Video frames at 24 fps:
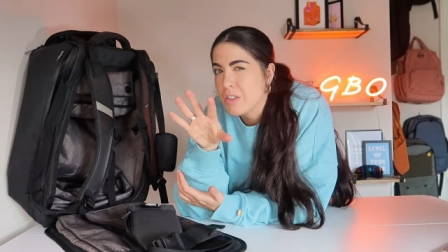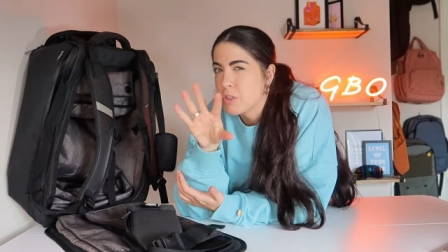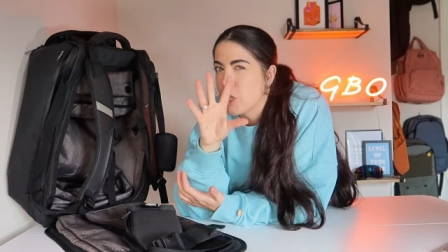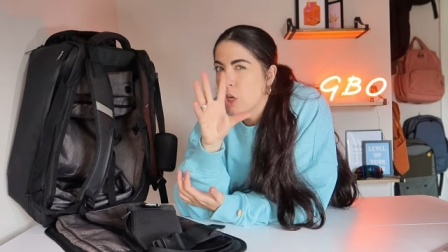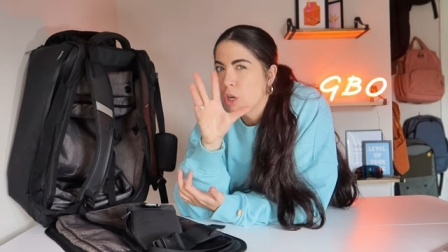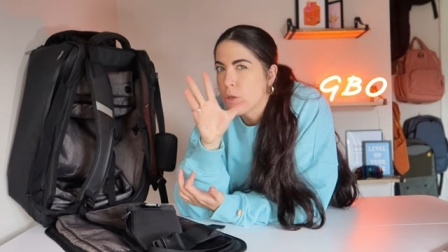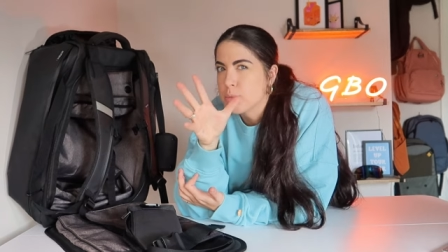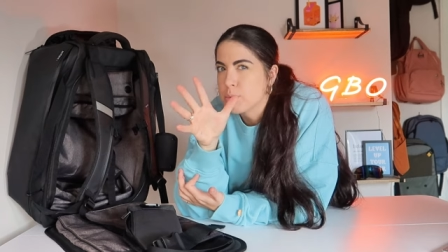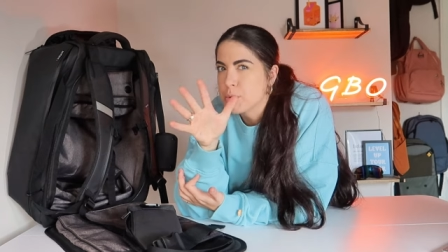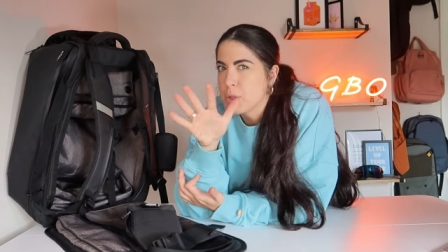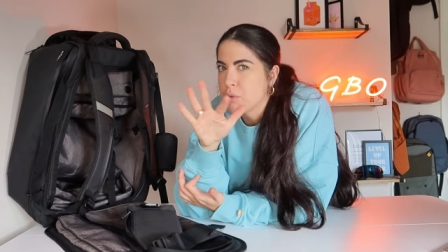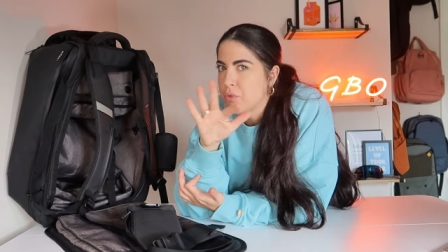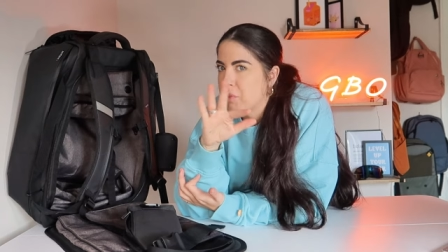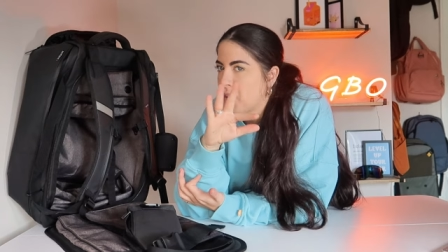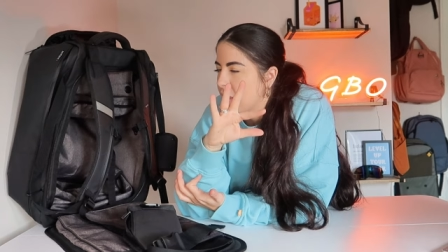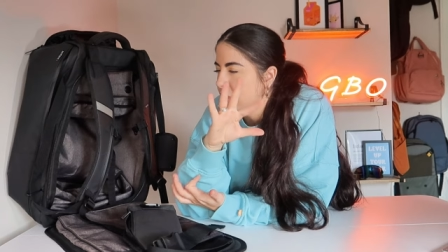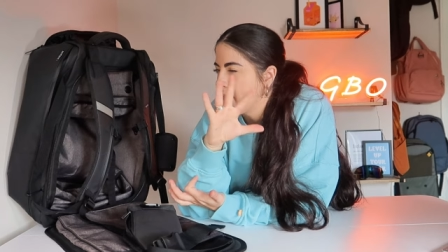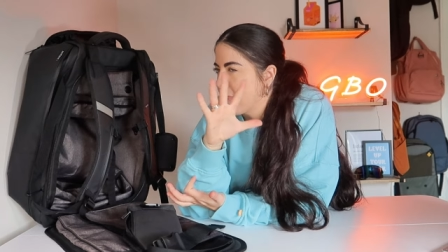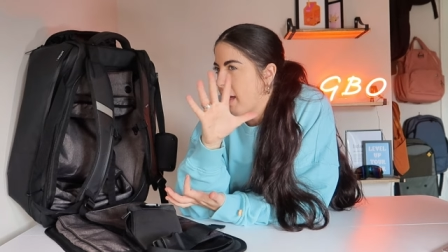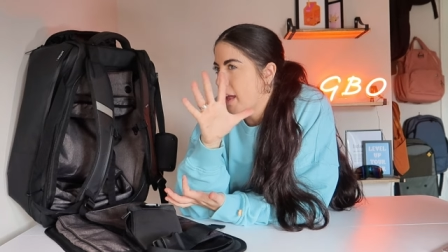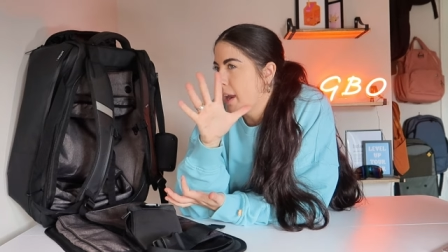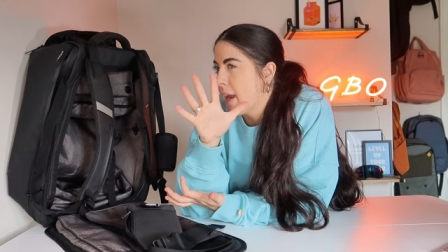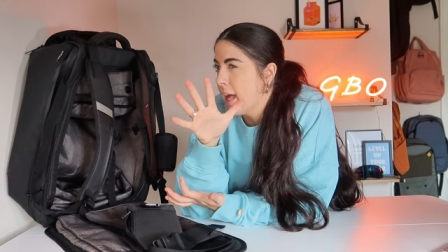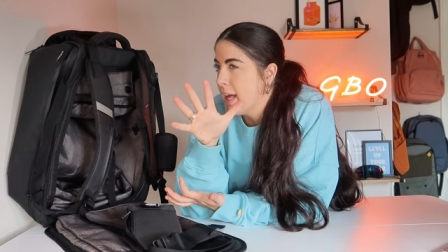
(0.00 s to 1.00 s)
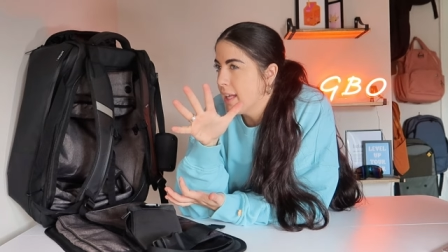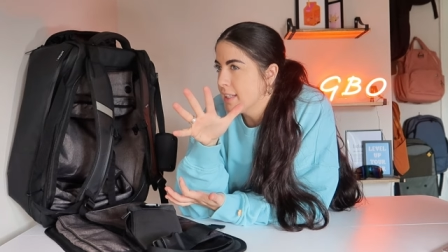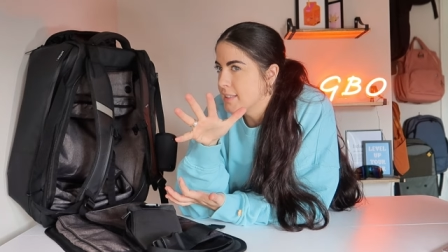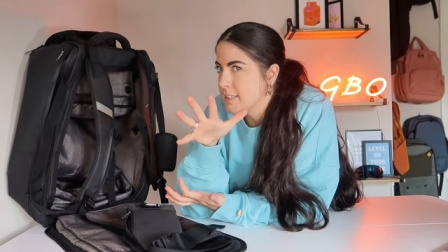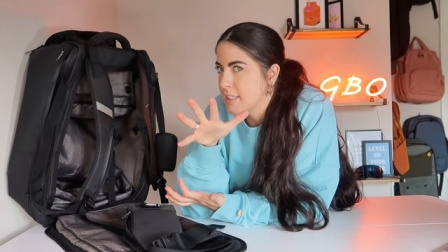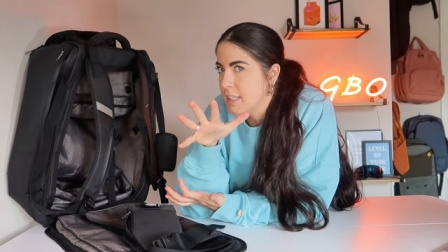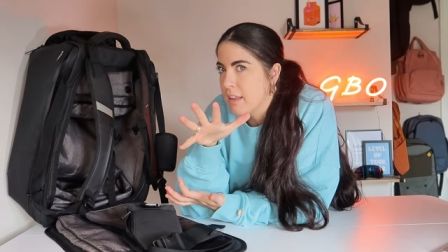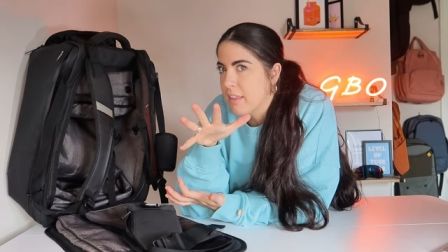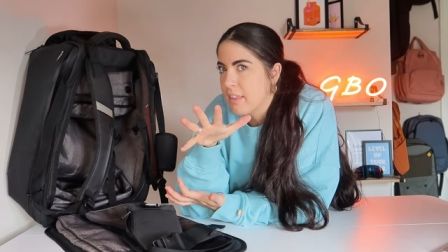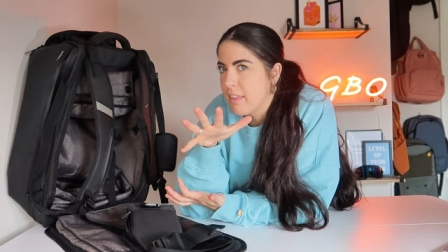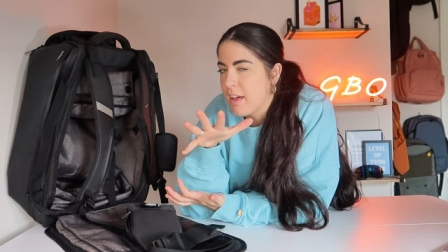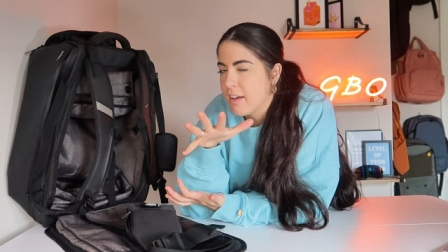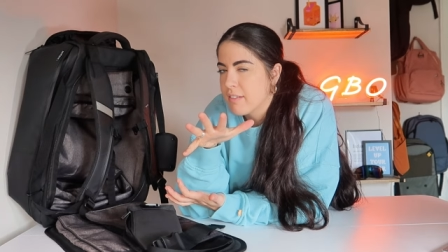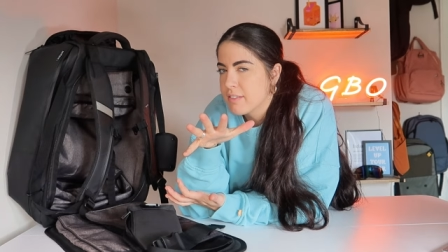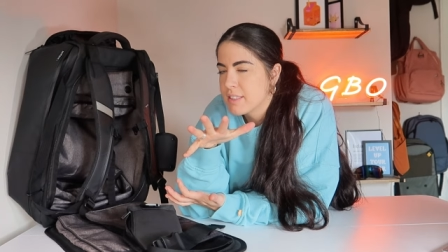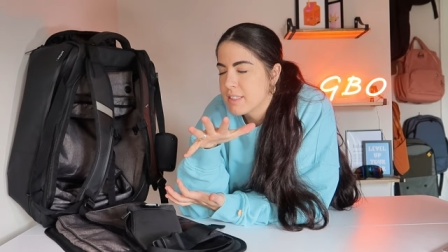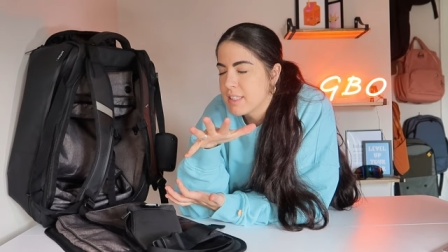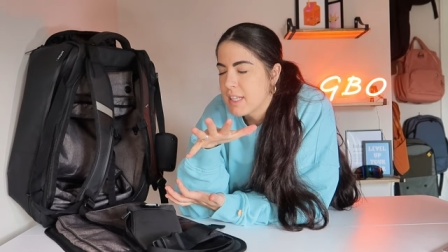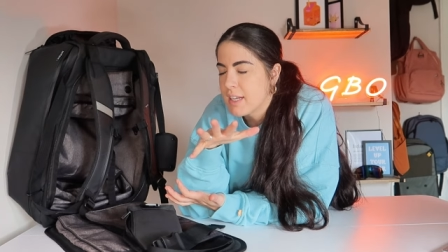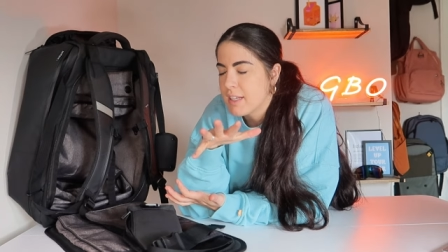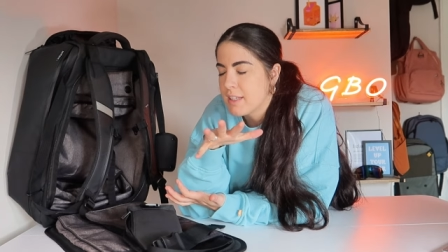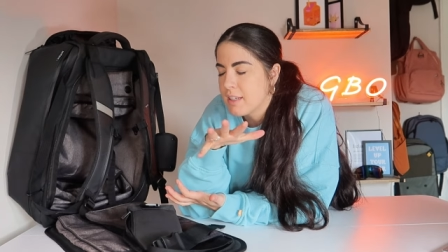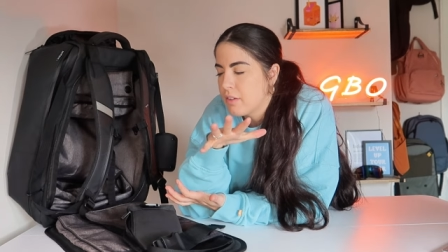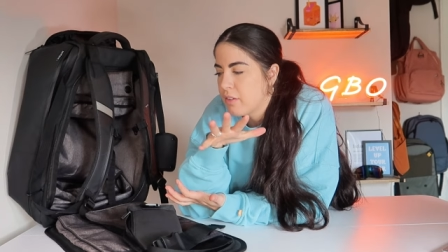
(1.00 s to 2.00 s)
in terms of like that anti-theft
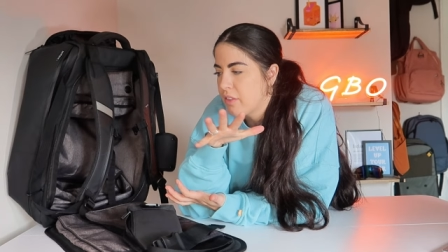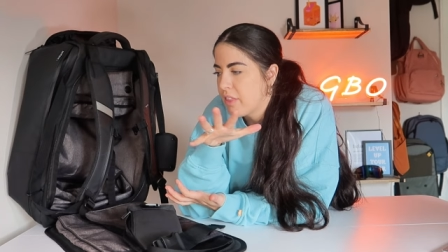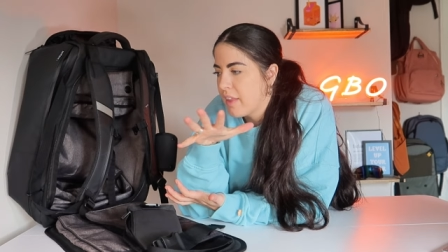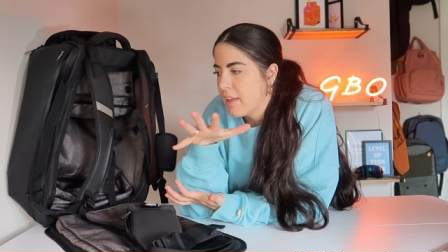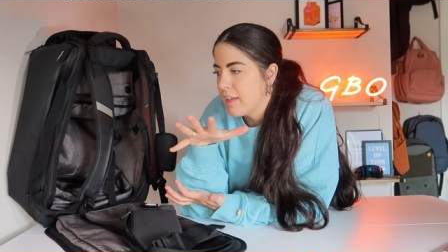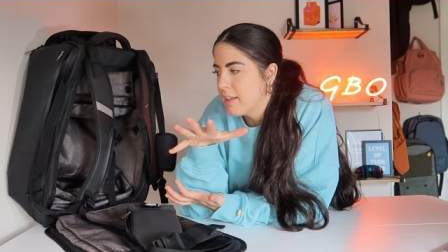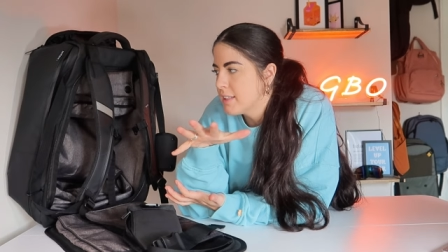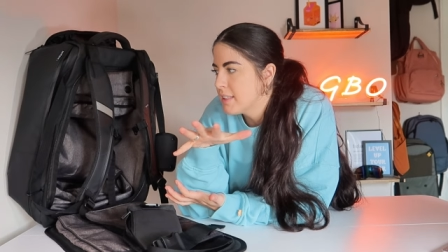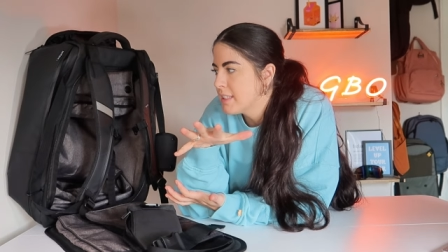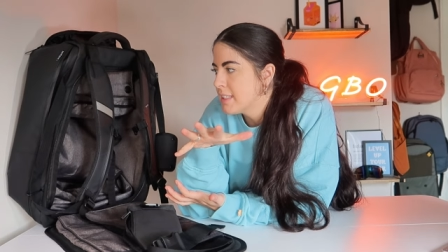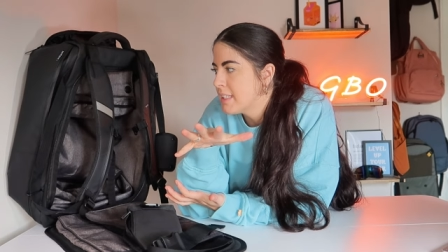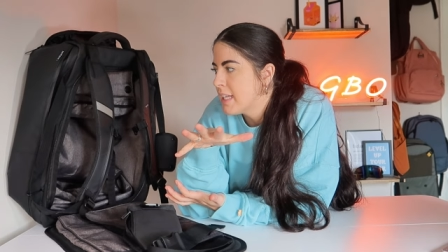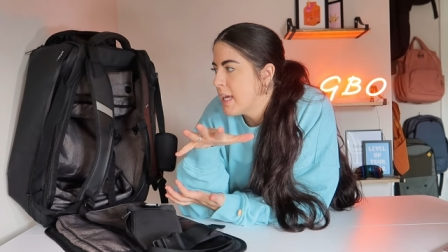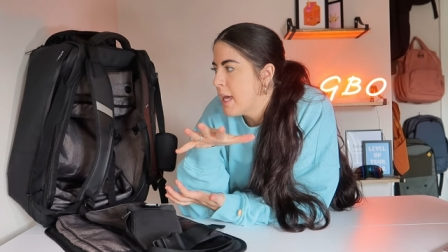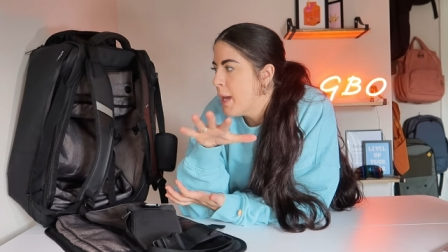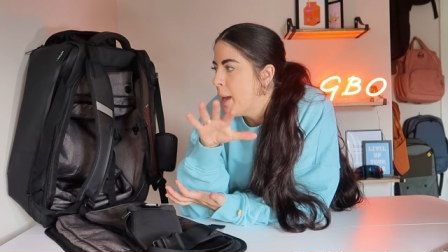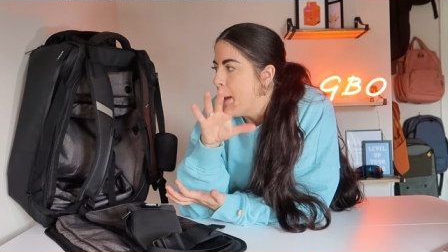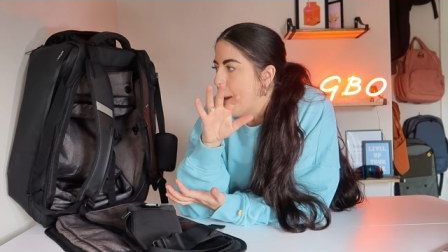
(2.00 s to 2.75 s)
side of things